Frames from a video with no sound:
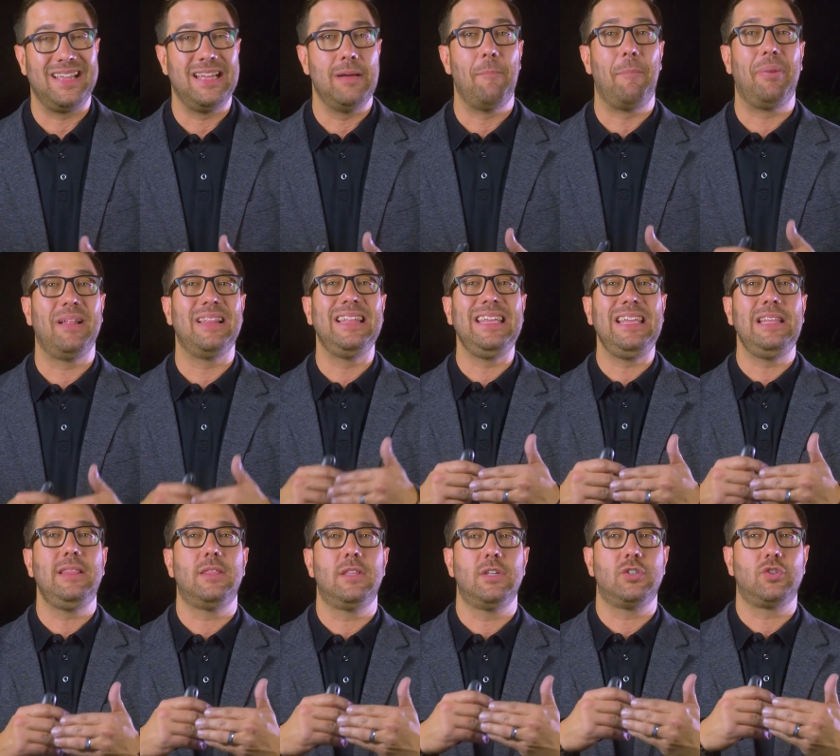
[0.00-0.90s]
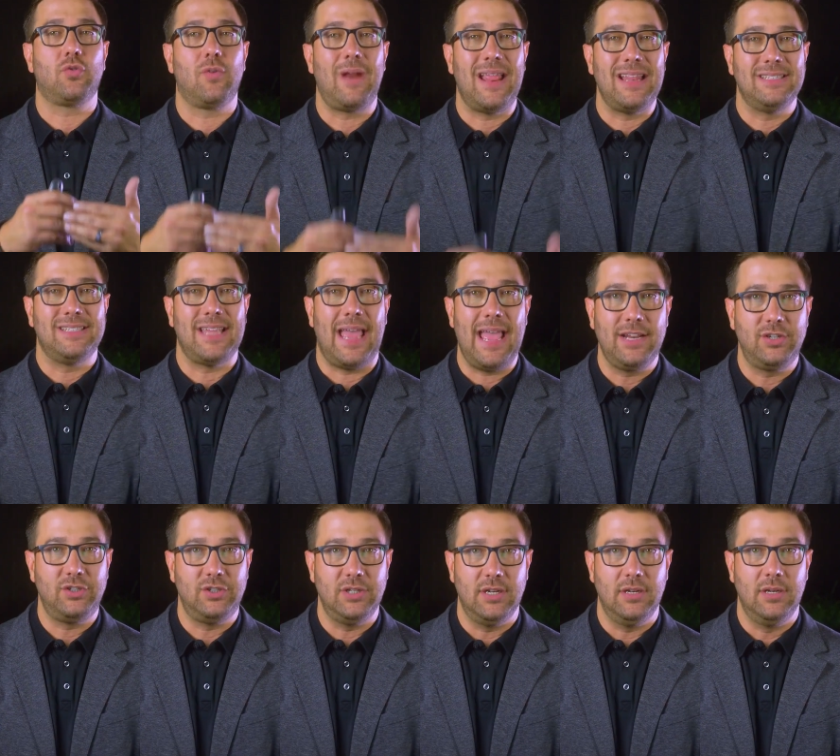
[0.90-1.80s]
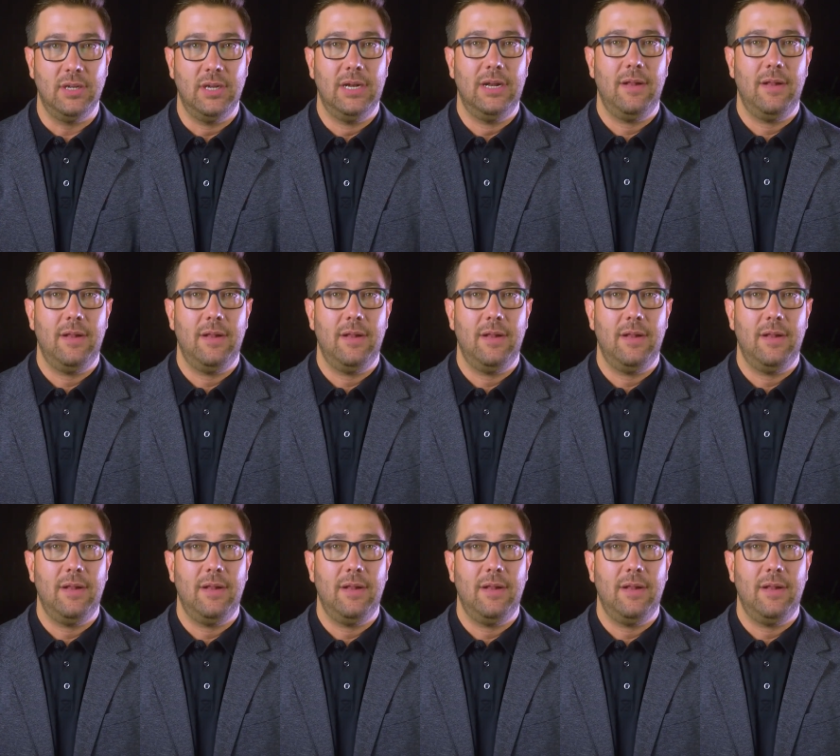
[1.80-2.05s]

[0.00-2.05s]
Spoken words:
complete the transaction.